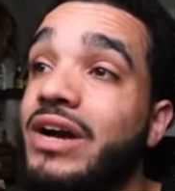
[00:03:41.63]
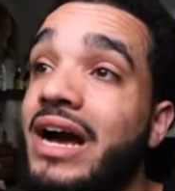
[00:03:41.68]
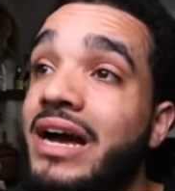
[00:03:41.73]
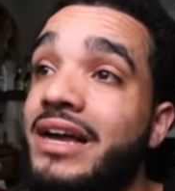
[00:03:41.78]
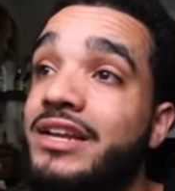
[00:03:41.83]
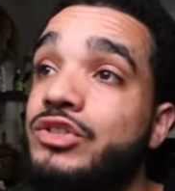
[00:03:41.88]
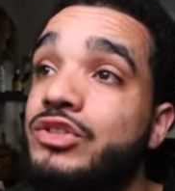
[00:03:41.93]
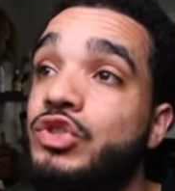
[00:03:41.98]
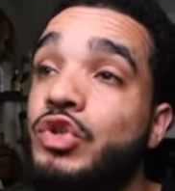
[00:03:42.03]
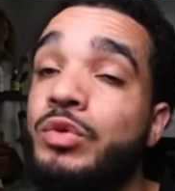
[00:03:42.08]

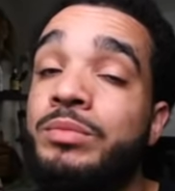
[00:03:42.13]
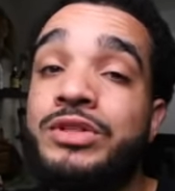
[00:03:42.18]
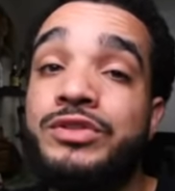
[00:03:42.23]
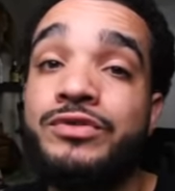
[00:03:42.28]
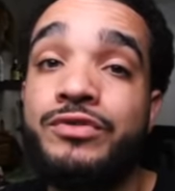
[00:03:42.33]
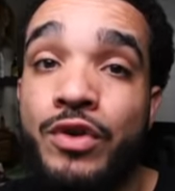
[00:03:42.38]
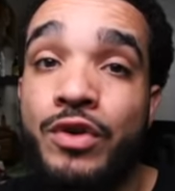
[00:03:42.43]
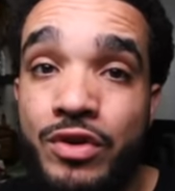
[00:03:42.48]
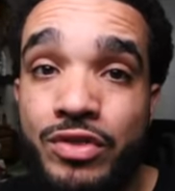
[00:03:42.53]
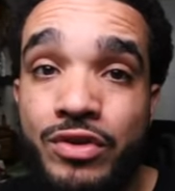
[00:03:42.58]
gotten so much
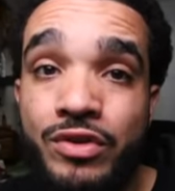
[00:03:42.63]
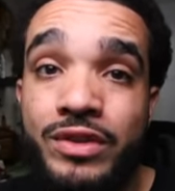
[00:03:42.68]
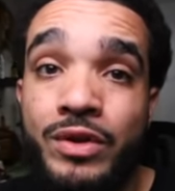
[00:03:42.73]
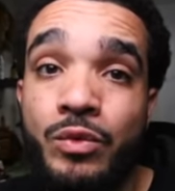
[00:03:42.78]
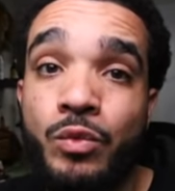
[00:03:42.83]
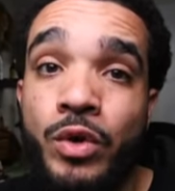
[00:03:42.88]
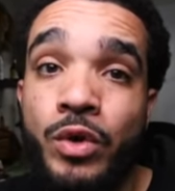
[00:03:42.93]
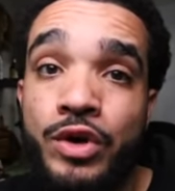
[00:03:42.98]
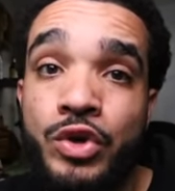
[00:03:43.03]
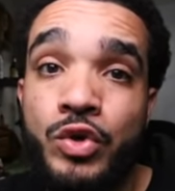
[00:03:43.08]
further
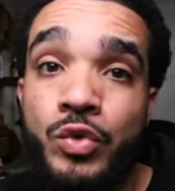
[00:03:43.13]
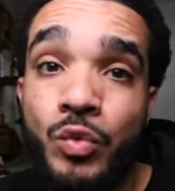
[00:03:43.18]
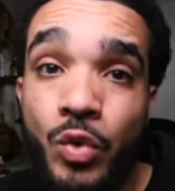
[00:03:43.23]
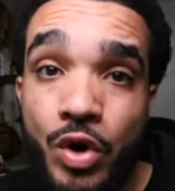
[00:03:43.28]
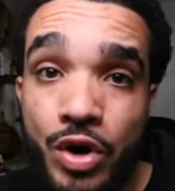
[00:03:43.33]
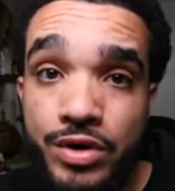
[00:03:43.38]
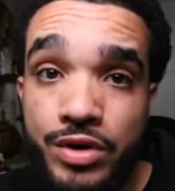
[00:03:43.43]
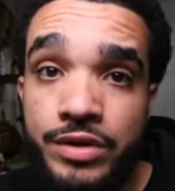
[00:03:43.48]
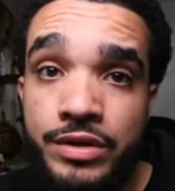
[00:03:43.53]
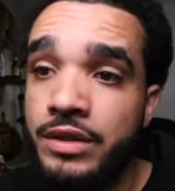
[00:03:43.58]
than where you
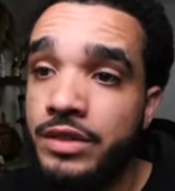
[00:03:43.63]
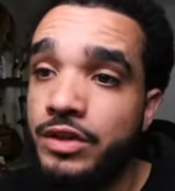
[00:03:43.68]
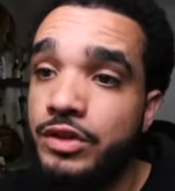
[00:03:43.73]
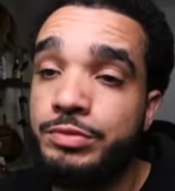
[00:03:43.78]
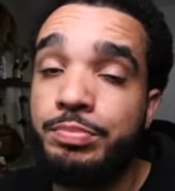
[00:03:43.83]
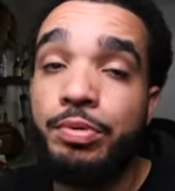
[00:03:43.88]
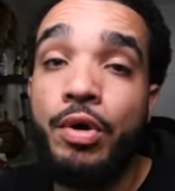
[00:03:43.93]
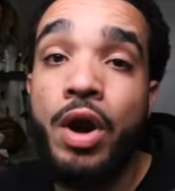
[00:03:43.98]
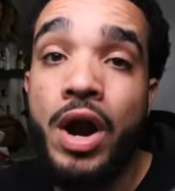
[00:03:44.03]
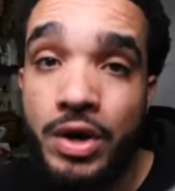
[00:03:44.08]
were. There's
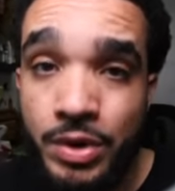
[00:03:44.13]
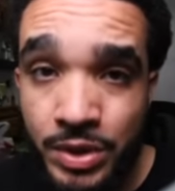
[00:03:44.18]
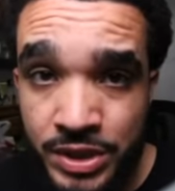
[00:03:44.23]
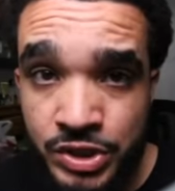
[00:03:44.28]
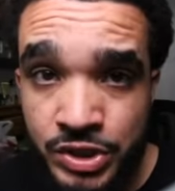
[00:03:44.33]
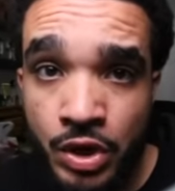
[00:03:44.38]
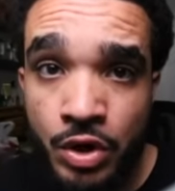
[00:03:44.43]
progress